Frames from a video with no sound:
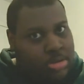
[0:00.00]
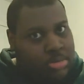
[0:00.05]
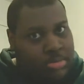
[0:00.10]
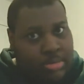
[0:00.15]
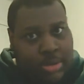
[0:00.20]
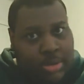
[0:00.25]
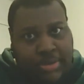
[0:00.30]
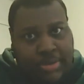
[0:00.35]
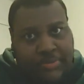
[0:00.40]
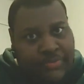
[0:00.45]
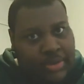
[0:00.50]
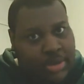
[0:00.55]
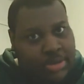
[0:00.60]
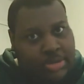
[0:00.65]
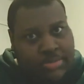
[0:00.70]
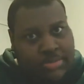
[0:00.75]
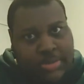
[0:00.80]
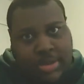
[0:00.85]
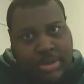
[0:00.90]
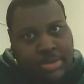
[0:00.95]
Motherfuckers
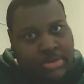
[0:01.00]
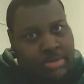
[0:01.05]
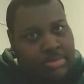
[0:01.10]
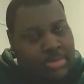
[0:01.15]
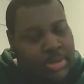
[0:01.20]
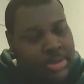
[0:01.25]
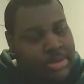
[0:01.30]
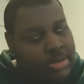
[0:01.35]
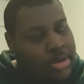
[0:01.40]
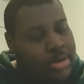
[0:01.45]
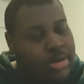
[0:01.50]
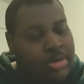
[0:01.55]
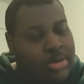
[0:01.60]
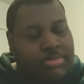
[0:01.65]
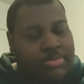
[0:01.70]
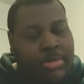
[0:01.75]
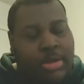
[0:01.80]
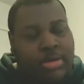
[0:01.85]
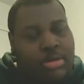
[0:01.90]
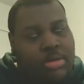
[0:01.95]
be getting on my nerve,
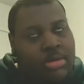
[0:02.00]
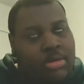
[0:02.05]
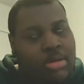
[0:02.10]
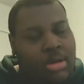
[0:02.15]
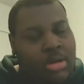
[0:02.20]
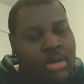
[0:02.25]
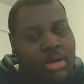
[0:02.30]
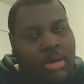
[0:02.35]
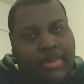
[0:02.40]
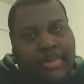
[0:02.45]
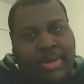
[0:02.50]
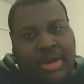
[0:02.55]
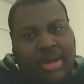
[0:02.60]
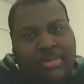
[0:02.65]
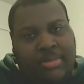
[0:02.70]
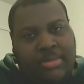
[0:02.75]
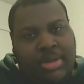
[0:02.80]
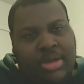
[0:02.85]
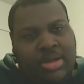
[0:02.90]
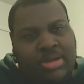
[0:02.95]
man. But I
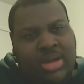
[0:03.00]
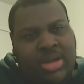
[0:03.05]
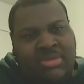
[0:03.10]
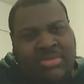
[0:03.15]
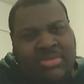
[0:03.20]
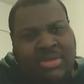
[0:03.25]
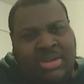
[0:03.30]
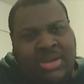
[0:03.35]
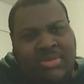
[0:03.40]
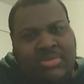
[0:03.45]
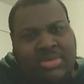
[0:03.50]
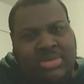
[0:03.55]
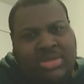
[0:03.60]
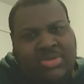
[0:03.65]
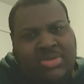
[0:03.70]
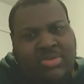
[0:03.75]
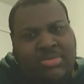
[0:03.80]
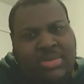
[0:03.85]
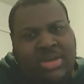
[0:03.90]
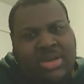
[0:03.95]
mean, there were
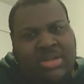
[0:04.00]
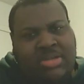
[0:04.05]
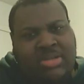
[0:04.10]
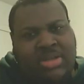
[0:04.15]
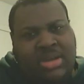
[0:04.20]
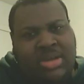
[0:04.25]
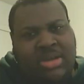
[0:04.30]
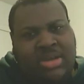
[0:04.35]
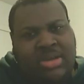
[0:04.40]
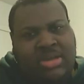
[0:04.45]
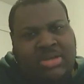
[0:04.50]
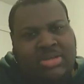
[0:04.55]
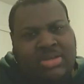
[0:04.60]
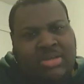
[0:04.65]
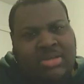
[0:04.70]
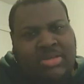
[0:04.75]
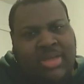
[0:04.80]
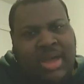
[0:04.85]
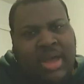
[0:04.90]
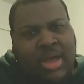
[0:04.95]
so many things
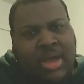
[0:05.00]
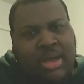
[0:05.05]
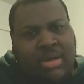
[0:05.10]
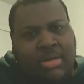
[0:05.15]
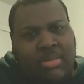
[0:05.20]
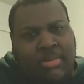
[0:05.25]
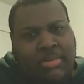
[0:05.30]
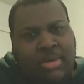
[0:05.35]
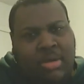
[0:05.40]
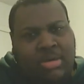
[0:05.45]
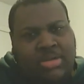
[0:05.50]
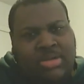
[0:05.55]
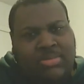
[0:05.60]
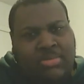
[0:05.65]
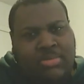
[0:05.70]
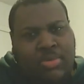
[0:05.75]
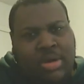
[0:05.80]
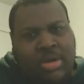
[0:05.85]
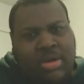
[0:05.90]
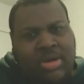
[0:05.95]
that
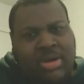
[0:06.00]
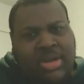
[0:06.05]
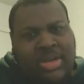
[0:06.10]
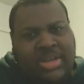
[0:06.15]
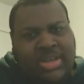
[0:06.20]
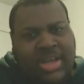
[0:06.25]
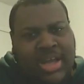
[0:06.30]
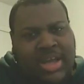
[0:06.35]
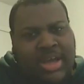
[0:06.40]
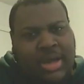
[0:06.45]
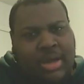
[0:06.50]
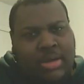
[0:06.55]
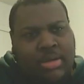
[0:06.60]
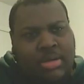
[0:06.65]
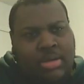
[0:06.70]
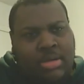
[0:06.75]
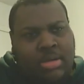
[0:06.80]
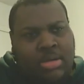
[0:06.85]
Baltimore could have did.